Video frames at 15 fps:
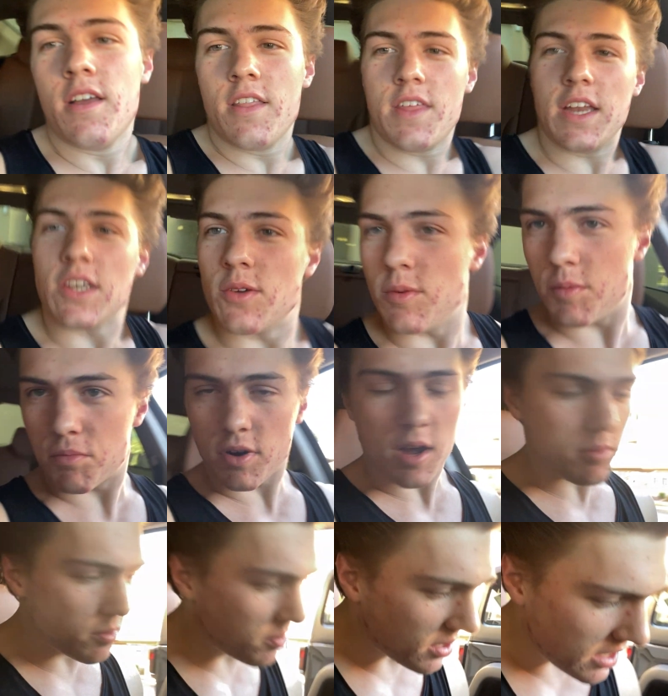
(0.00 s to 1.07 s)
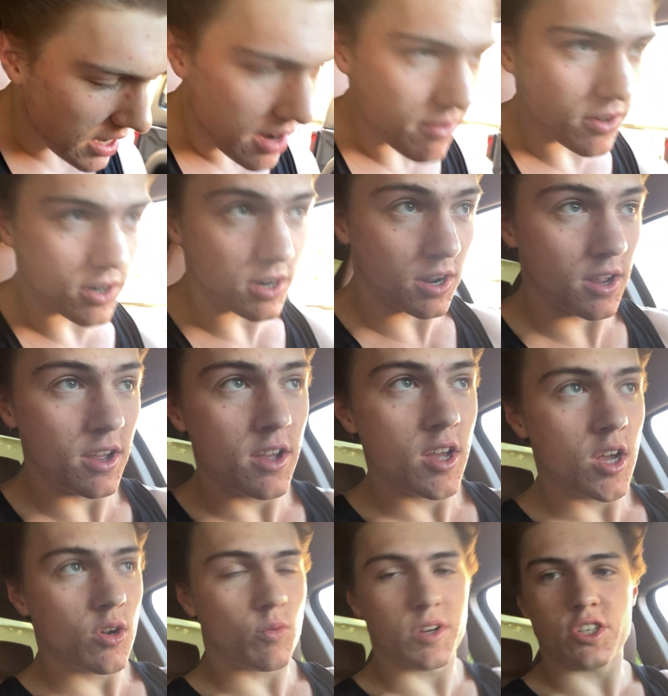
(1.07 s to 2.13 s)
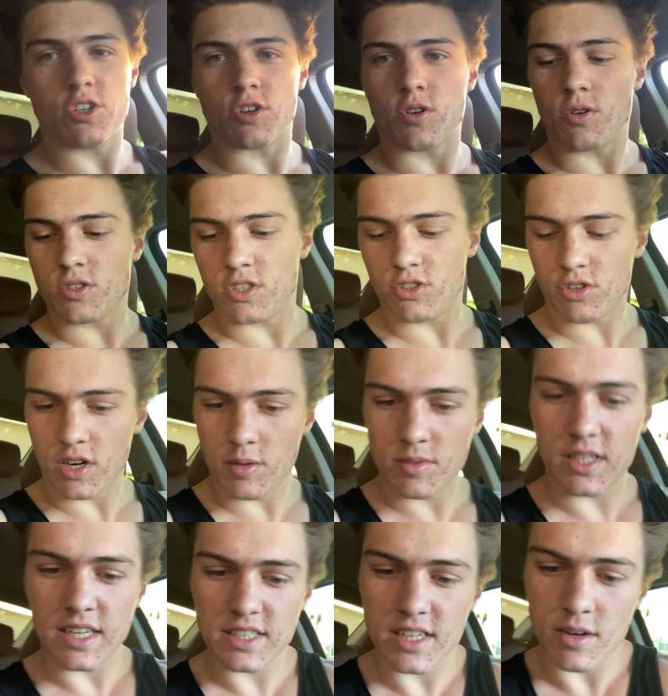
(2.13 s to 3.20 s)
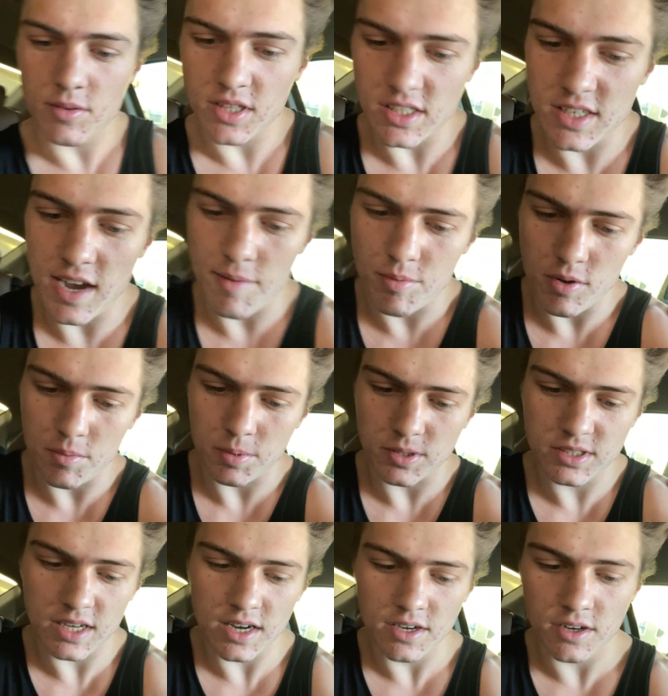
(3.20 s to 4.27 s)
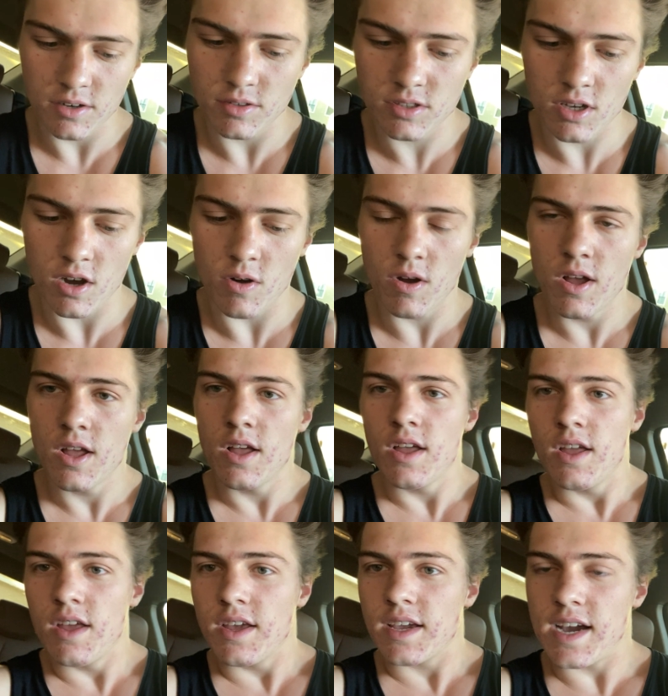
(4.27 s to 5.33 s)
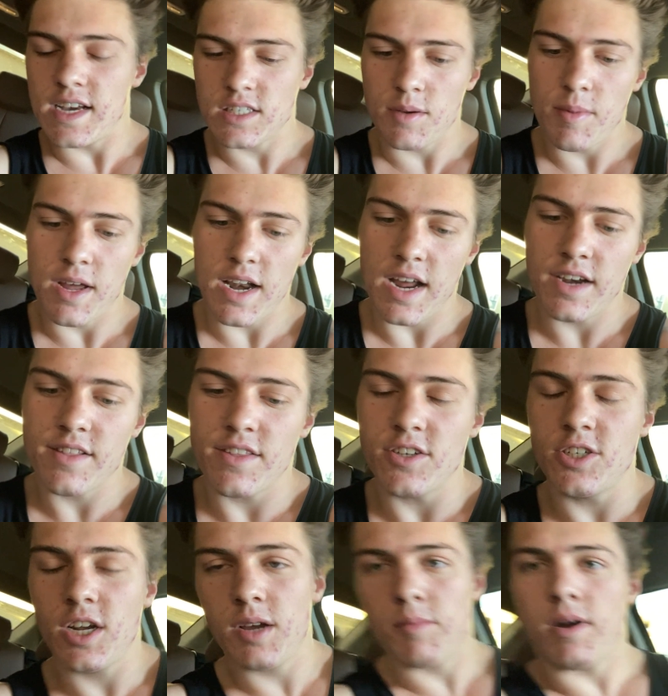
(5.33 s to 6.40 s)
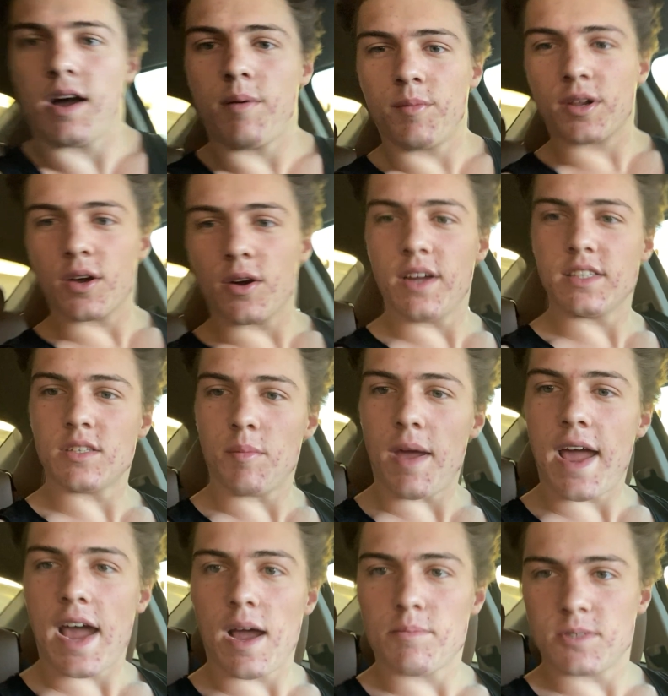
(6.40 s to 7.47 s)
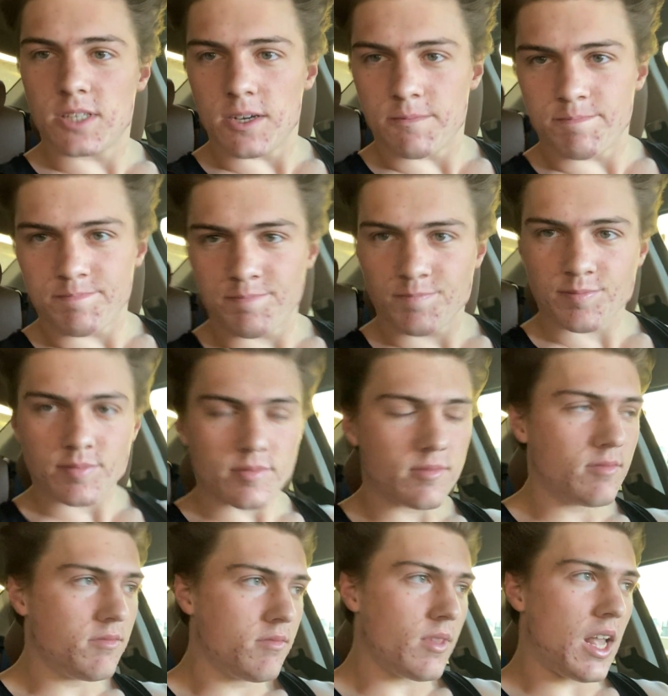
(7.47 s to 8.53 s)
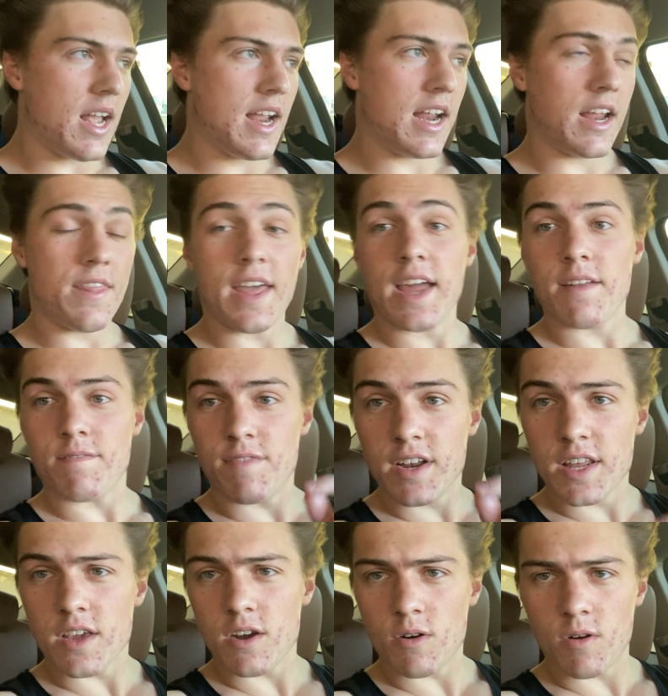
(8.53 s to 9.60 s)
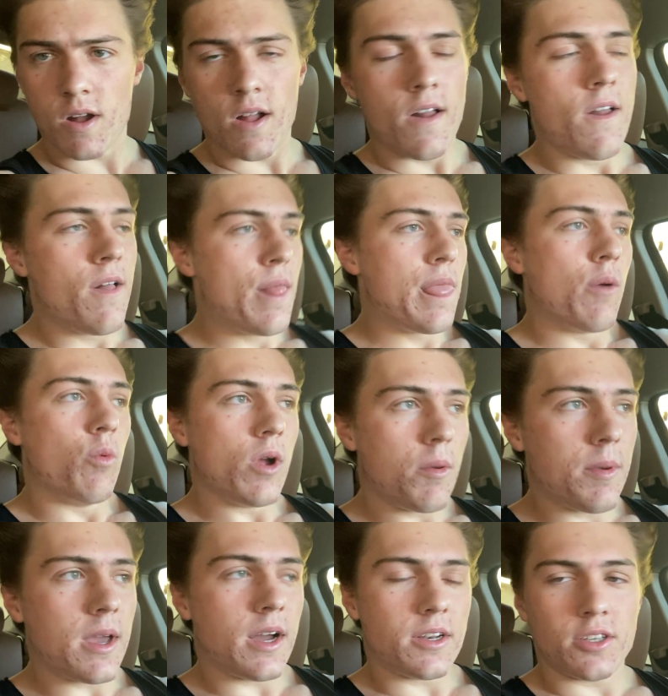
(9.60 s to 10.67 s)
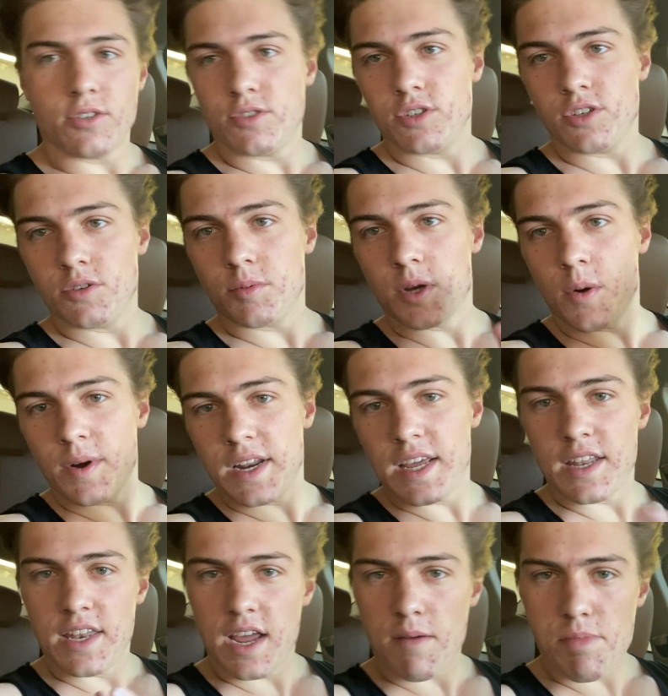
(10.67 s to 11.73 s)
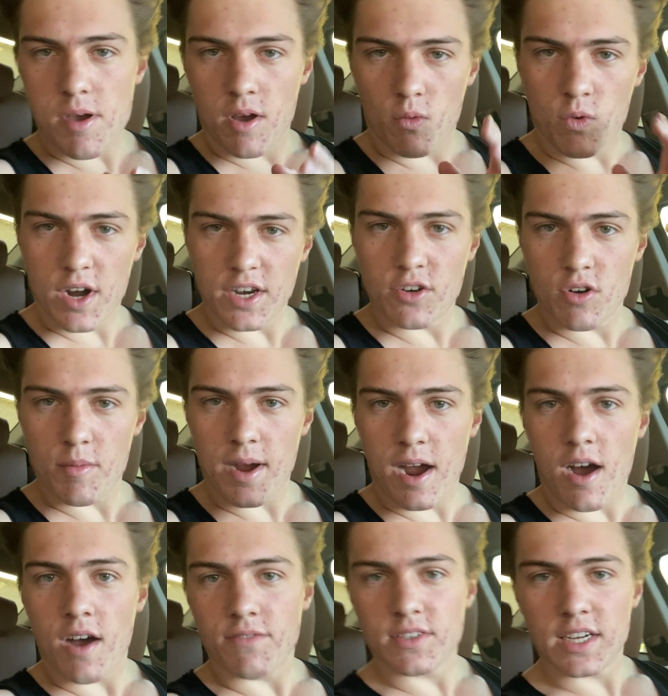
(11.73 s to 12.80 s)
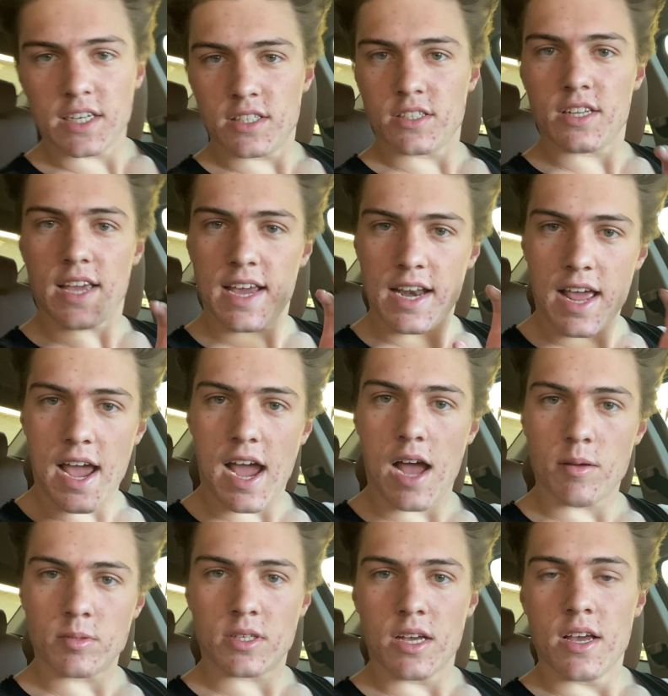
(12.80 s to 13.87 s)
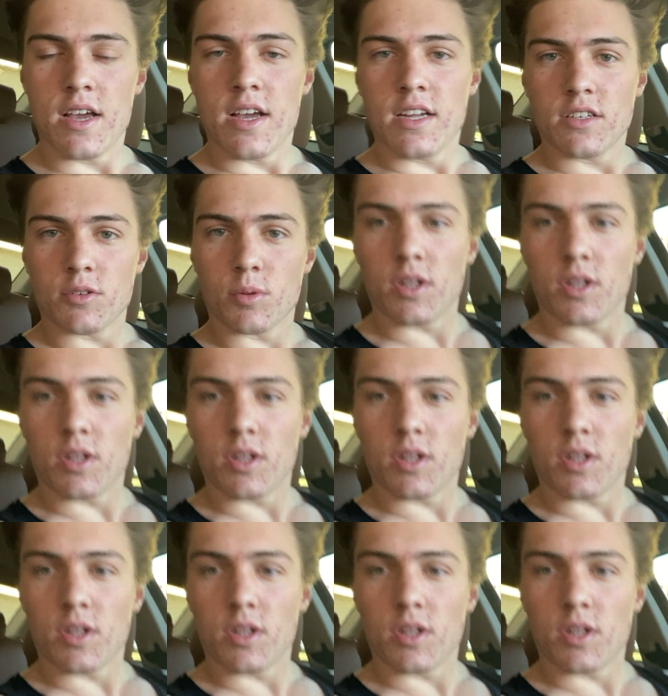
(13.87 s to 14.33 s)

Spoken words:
then you would probably never reach your goals and dreams, and that's not what the top 1% do. So, guys, I'm about to head to the gym. I'm abs, and that video on YouTube going in depth on what I do on my off days to hit abs, to